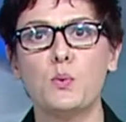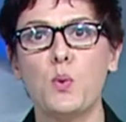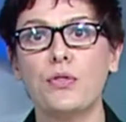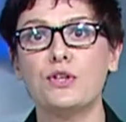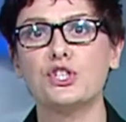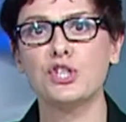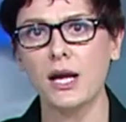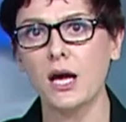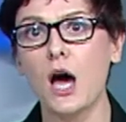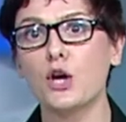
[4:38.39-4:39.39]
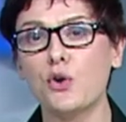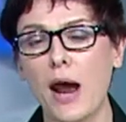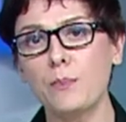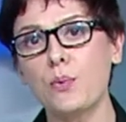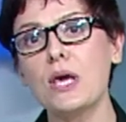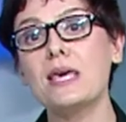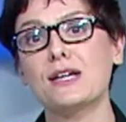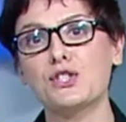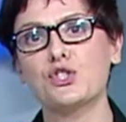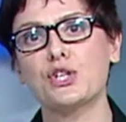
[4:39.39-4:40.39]
won the Sharjah Grand Prix
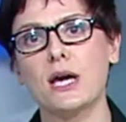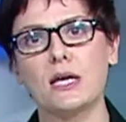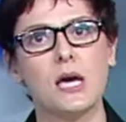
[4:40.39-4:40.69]
yesterday,